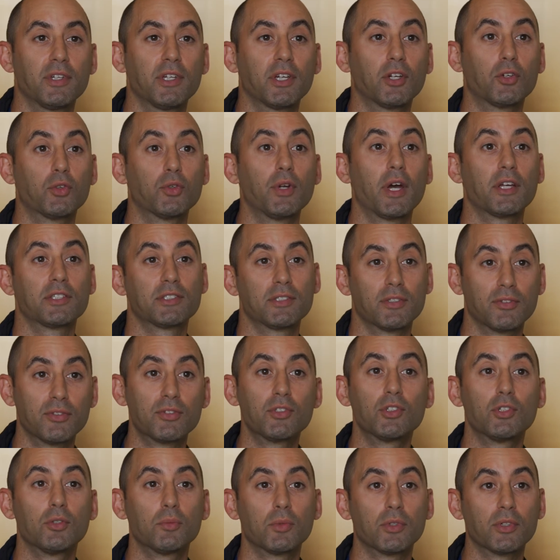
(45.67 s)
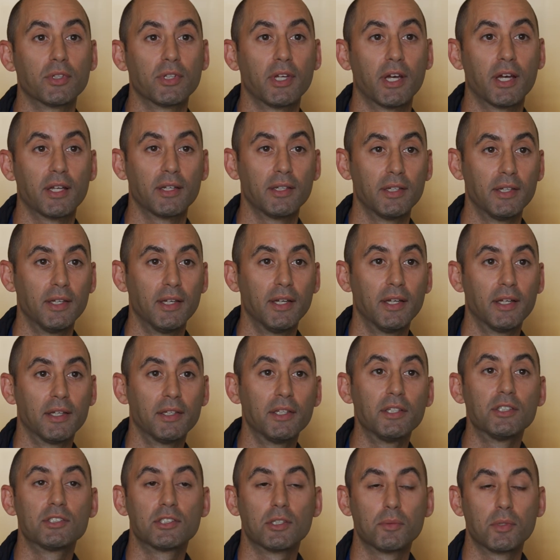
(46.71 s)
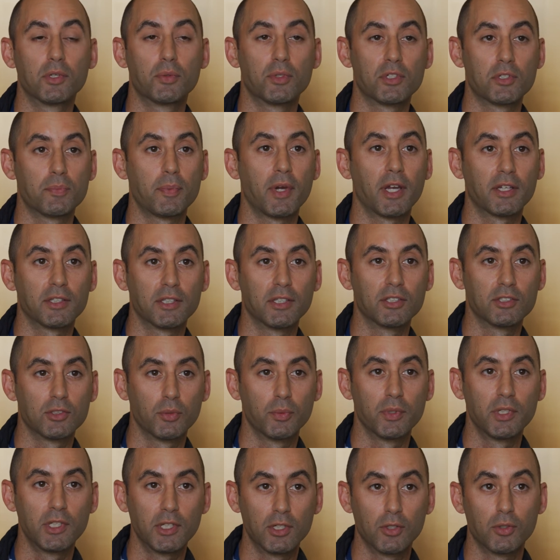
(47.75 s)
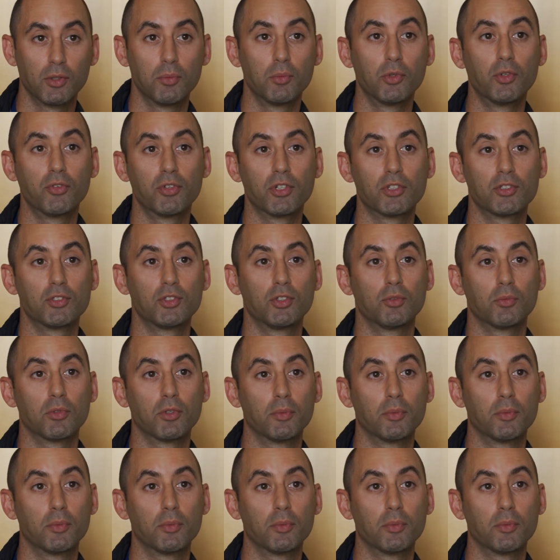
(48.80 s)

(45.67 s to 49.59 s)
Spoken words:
aggressive tumor that needs to be respected. So we need to remove this tumor